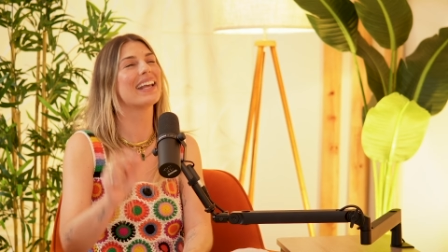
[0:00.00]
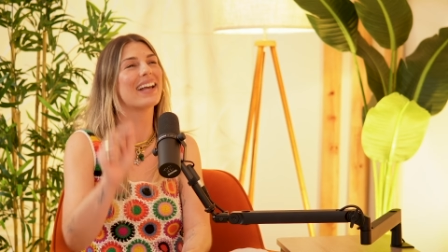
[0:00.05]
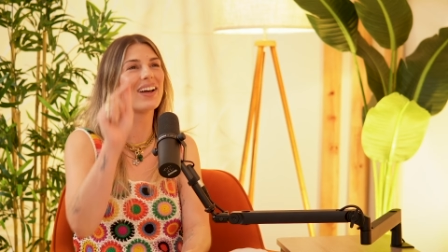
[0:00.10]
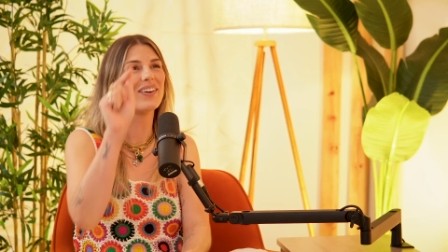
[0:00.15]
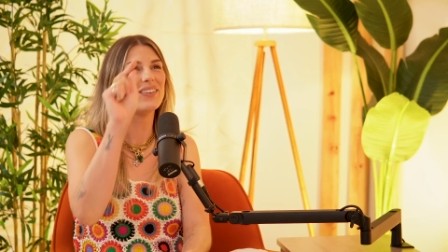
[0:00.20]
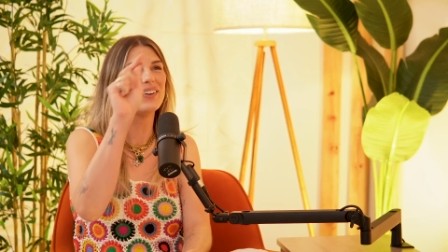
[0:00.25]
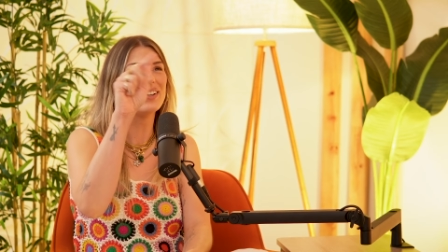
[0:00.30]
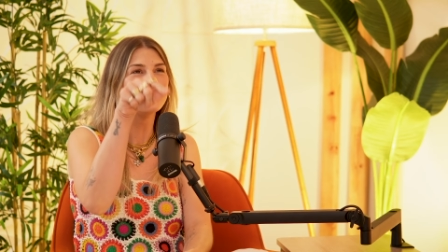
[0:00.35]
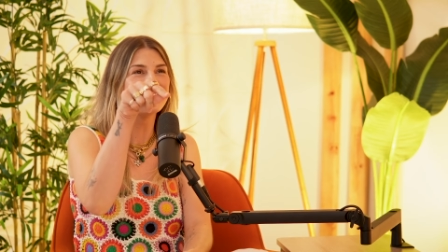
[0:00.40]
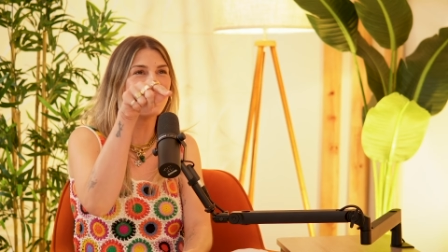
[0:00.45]
and I
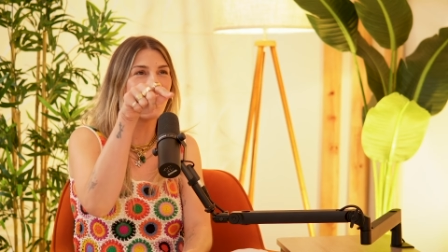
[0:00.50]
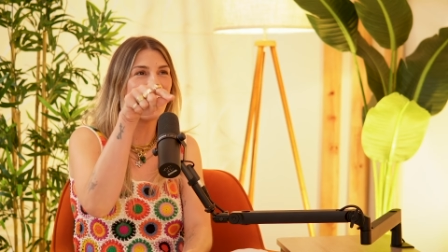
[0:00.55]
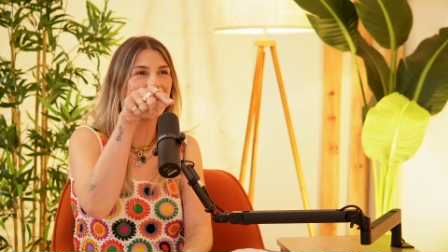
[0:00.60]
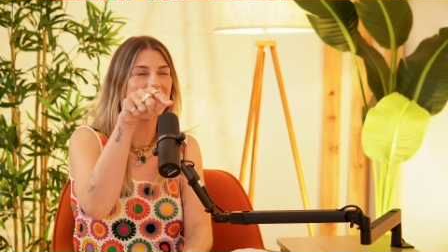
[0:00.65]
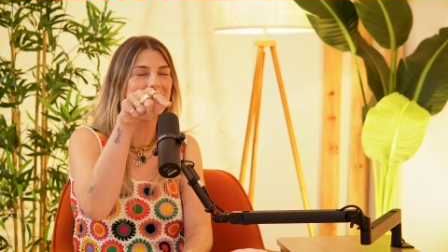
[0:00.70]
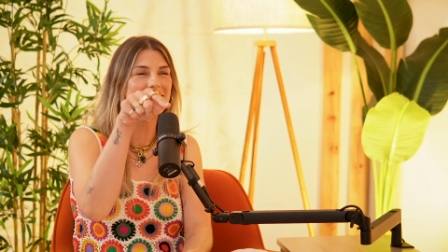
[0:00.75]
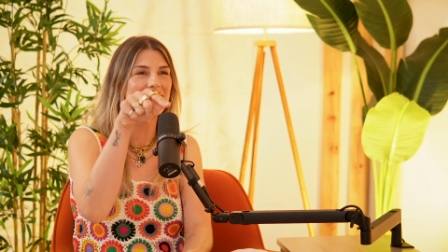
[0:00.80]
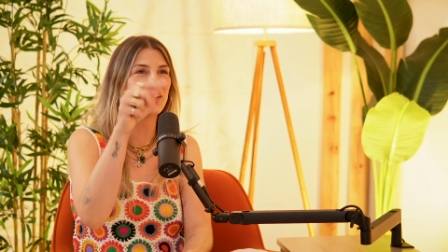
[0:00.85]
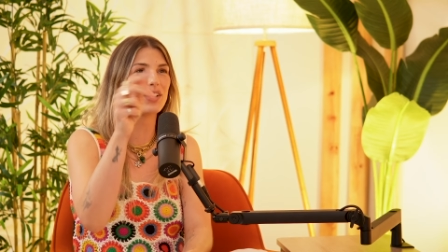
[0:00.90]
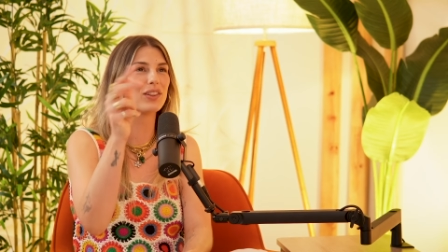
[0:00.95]
got a little
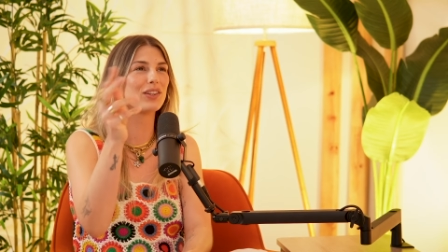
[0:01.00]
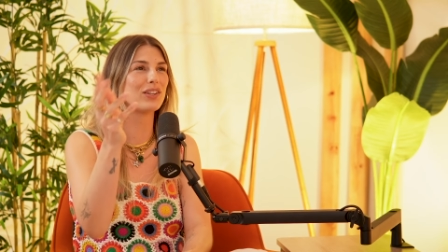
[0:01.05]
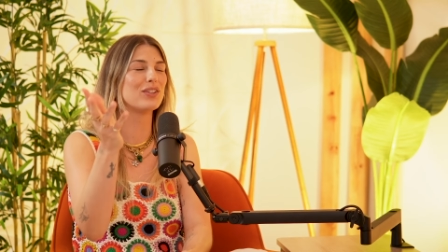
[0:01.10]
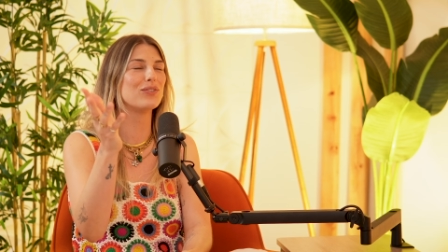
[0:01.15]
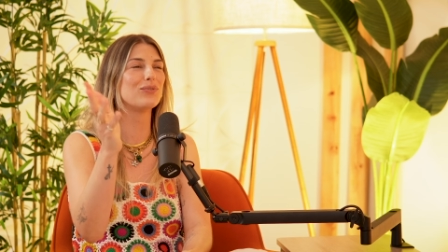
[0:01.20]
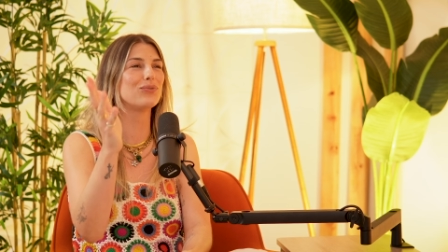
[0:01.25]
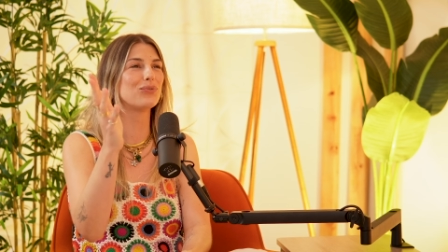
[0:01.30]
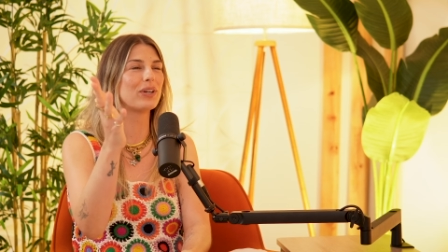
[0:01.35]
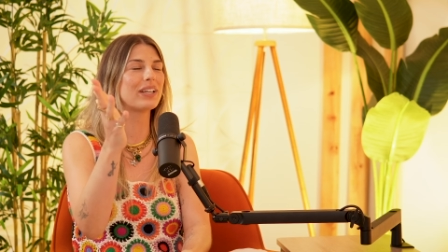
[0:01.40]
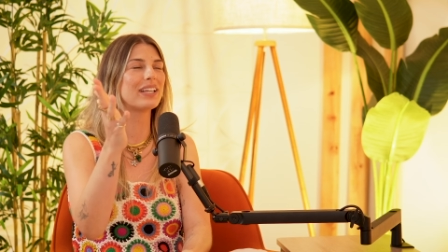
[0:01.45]
dot in there.
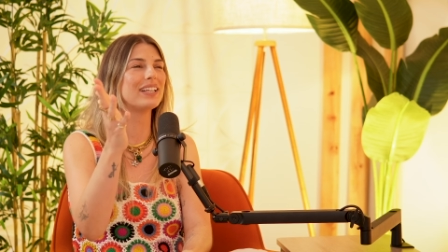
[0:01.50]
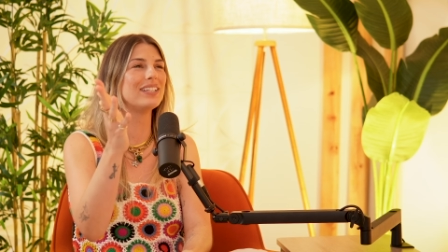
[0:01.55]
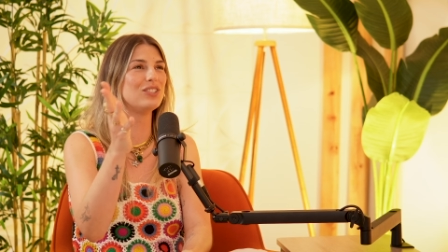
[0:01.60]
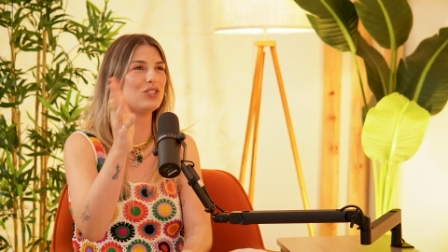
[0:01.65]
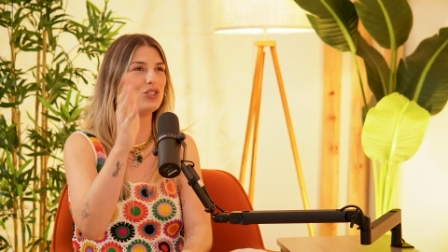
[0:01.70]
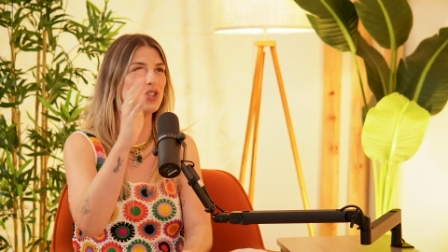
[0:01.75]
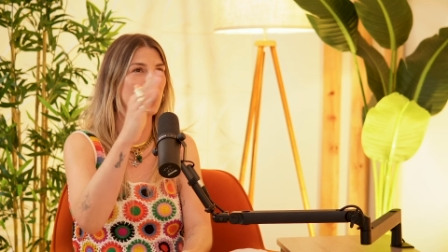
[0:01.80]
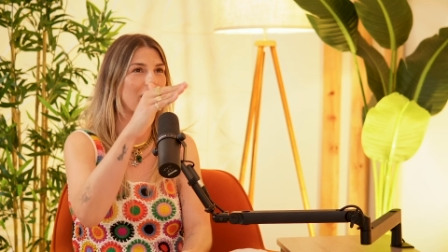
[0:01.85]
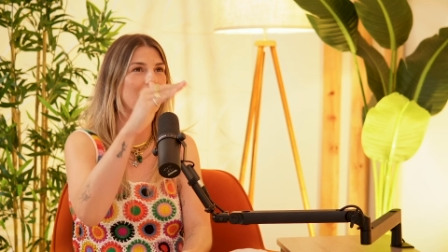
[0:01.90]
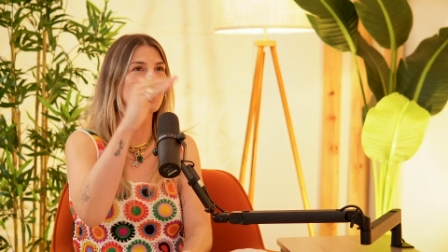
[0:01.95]
The
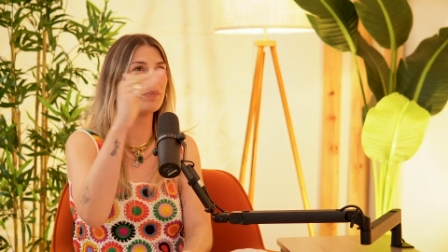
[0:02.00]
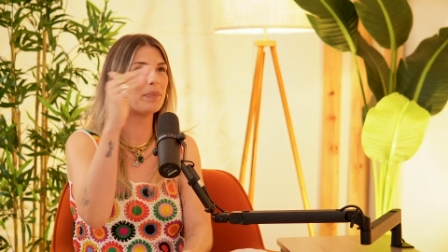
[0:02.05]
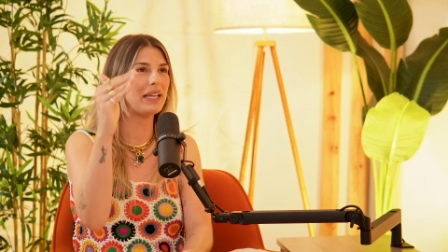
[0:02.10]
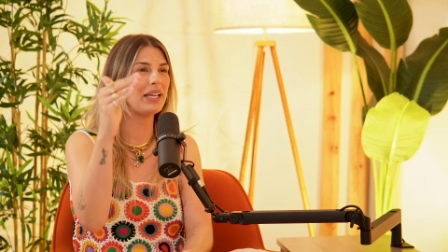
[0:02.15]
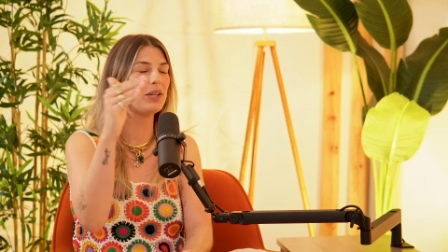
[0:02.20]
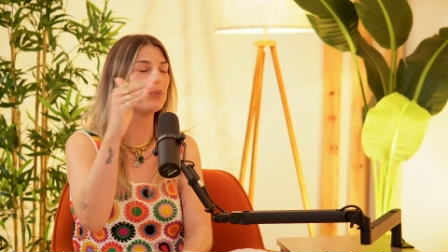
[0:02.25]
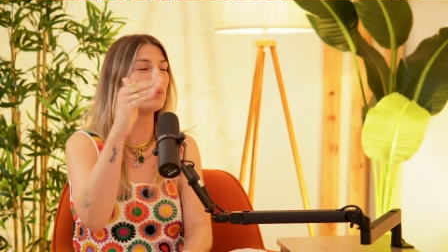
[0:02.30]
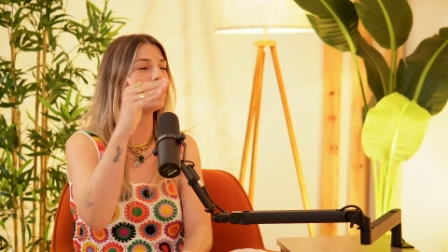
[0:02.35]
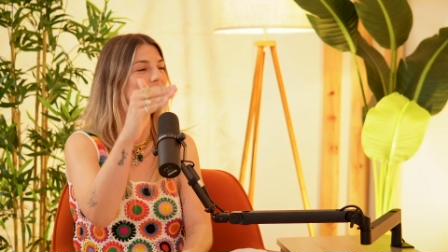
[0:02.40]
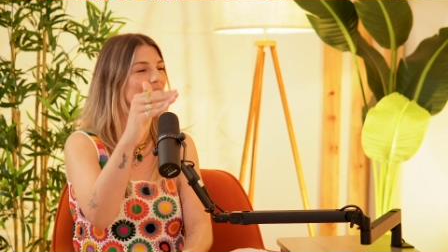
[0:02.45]
freaking
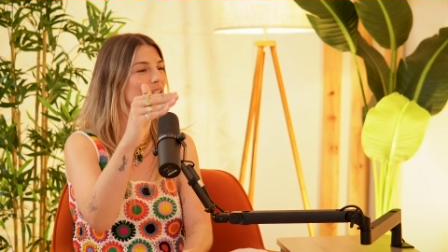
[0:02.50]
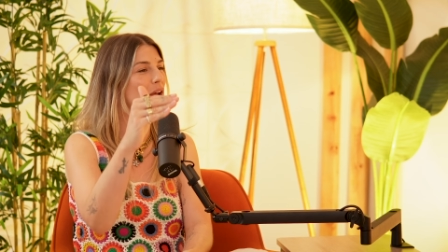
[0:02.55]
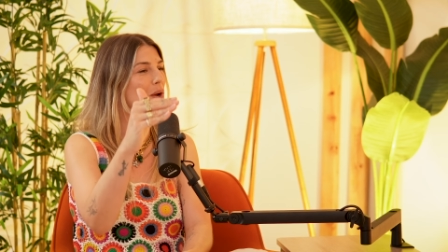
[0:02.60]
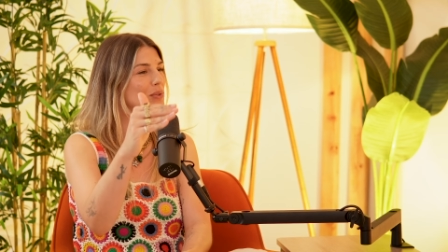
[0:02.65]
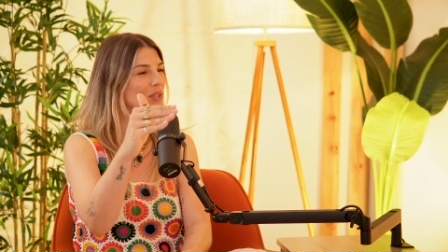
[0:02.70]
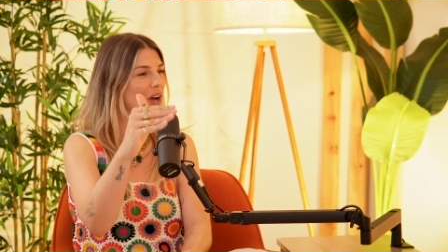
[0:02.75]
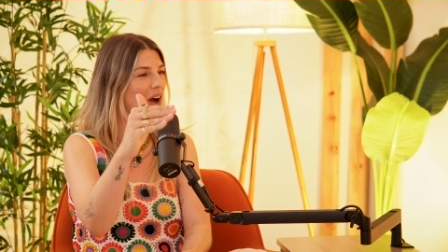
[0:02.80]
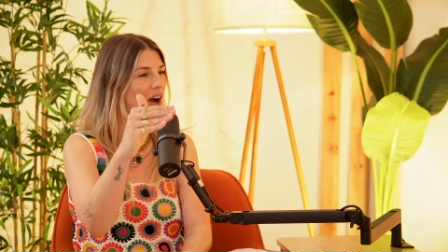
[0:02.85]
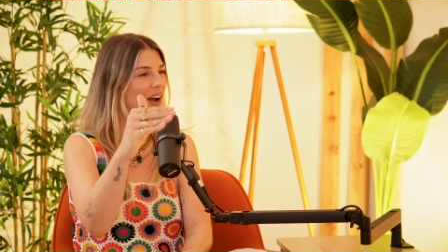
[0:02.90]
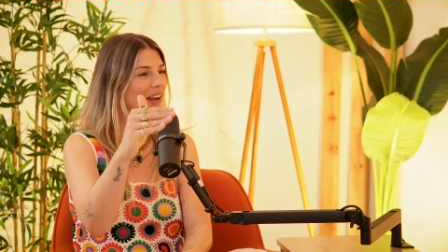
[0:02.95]
Jerabean with
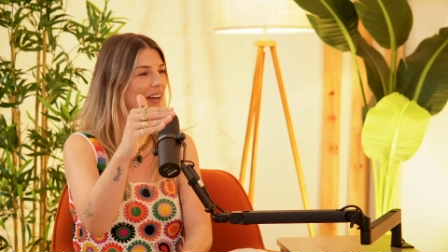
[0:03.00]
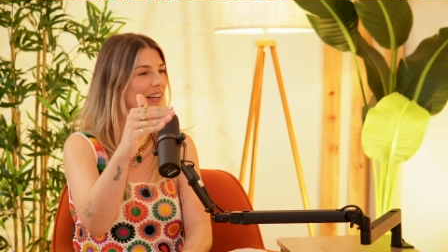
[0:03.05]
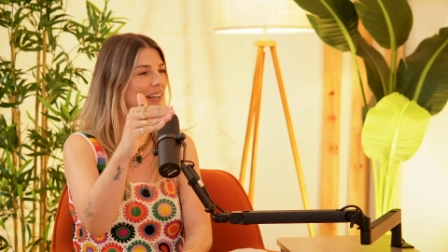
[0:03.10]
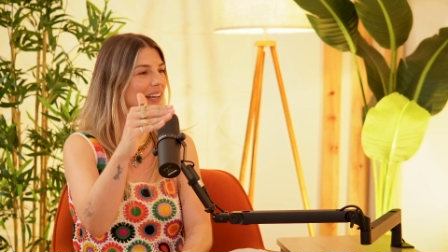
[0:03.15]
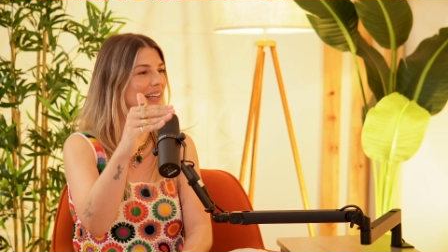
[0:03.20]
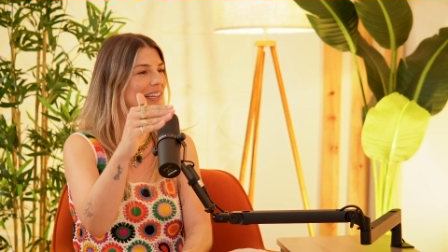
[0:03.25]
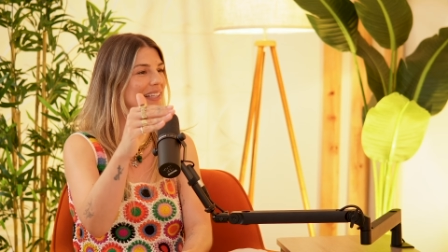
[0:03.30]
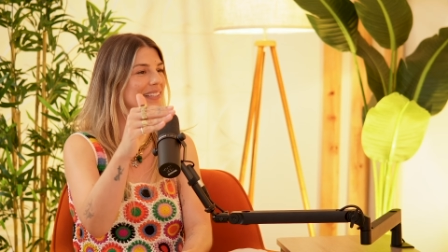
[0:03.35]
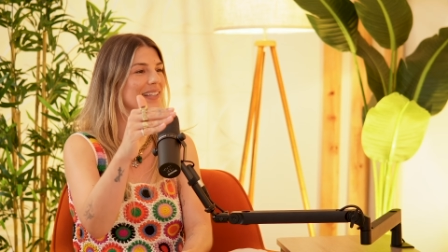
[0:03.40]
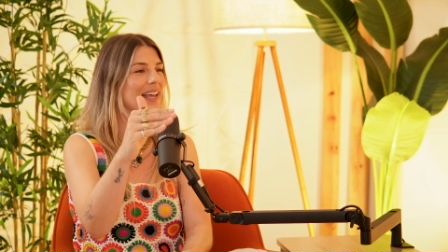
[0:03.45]
no dot
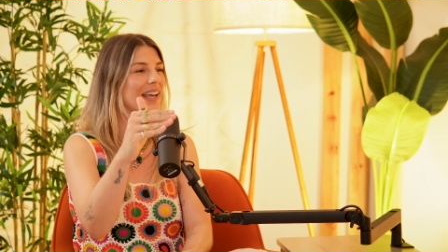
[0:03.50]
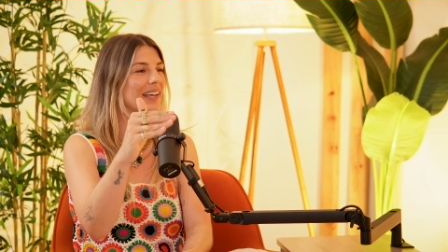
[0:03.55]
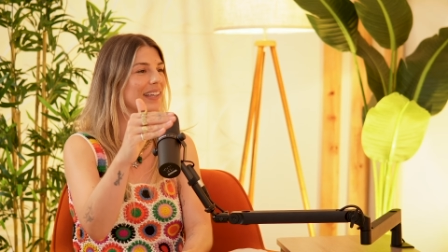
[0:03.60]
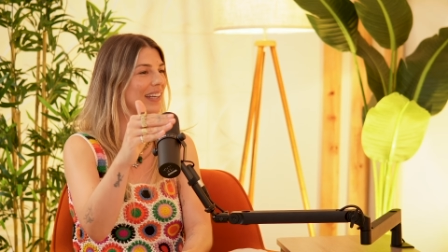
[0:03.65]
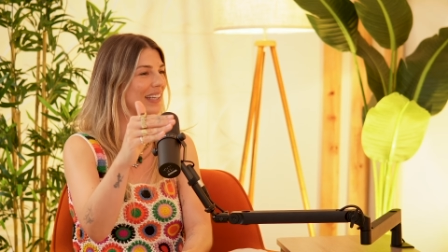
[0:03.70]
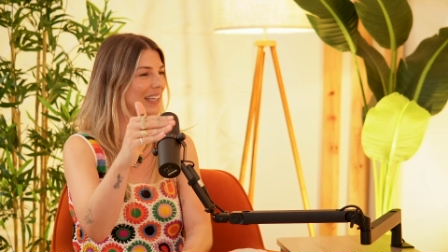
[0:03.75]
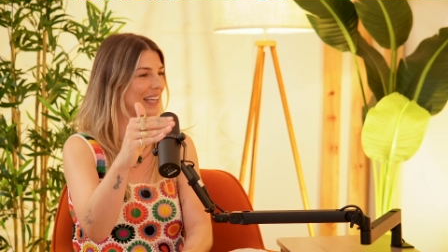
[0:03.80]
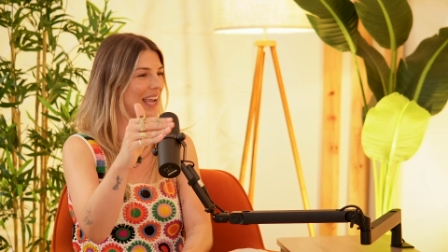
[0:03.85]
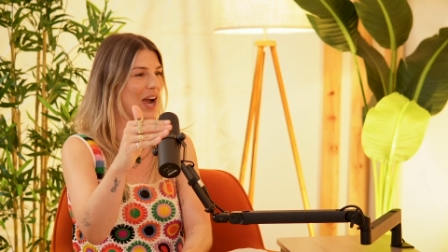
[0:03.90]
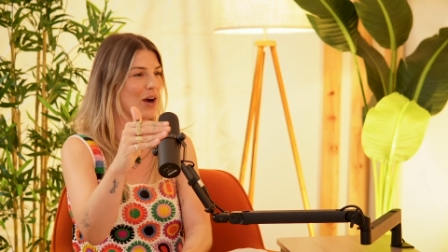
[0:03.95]
is
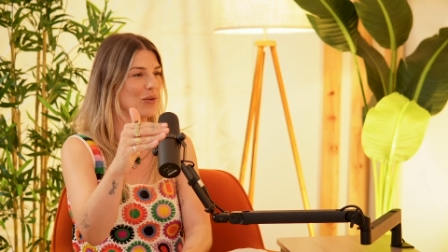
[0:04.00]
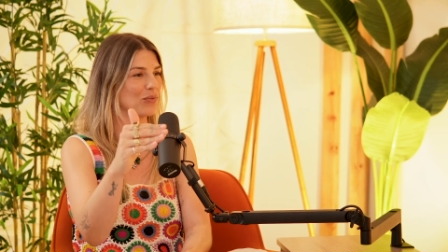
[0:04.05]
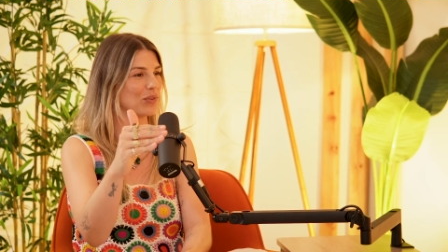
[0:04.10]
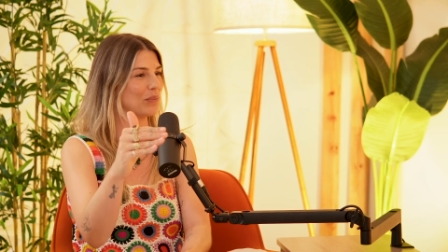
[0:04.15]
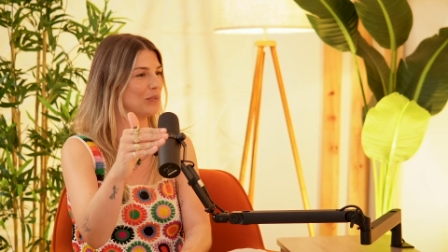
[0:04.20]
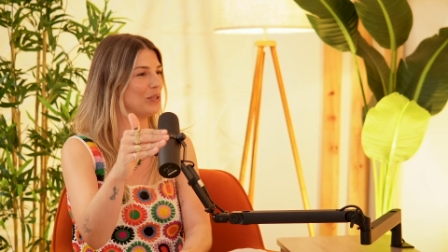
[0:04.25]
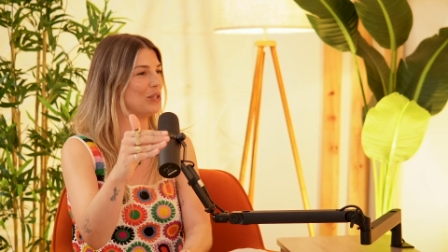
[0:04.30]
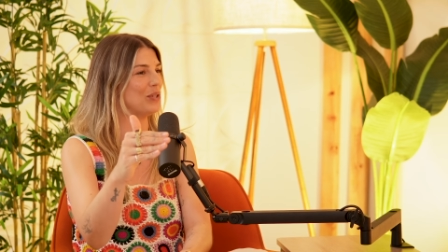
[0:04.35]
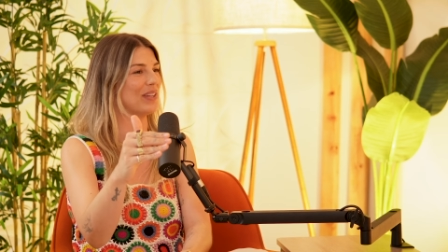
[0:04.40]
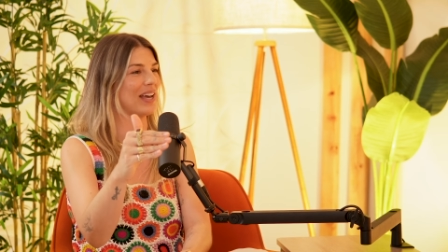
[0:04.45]
like an account from hmm.